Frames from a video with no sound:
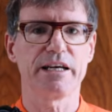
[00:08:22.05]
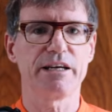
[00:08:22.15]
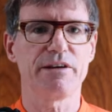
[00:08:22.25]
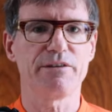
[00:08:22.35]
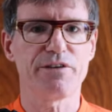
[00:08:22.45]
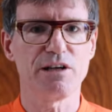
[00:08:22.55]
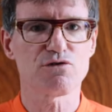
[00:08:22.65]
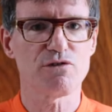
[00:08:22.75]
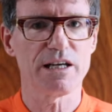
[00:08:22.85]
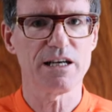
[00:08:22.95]
It
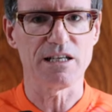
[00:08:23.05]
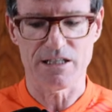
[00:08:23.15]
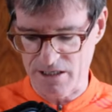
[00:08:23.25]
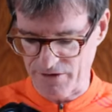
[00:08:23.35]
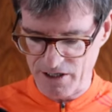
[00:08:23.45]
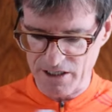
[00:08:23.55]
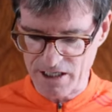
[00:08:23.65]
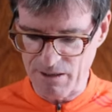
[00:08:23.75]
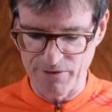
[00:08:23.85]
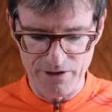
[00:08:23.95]
feels really nice. I've
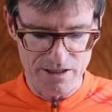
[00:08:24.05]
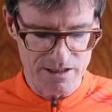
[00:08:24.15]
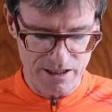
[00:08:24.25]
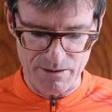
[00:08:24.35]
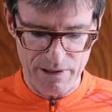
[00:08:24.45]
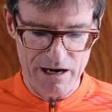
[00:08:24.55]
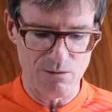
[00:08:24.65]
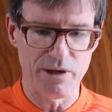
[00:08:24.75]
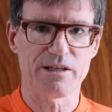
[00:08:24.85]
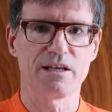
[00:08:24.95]
got a couple of others to
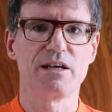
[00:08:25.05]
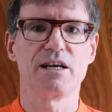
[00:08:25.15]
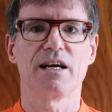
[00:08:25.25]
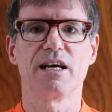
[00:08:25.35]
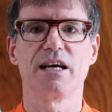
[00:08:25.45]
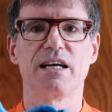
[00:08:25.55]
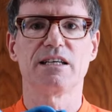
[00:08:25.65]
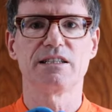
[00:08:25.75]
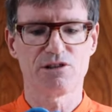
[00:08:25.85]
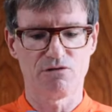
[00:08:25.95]
compare it with.
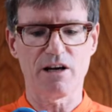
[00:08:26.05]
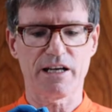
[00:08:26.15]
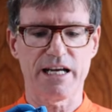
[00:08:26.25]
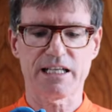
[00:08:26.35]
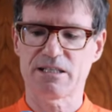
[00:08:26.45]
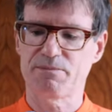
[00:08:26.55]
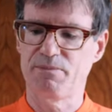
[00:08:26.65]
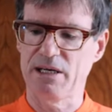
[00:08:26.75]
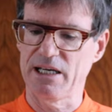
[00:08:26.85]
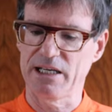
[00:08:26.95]
The Rocket
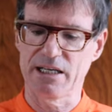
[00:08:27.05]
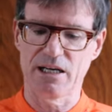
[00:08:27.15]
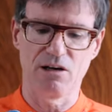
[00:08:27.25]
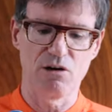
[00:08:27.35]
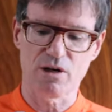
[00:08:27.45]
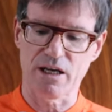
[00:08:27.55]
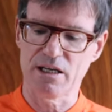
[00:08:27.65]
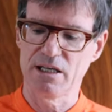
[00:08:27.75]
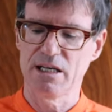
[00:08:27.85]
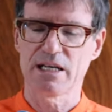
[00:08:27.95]
X by
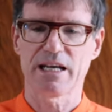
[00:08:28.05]
Hoka.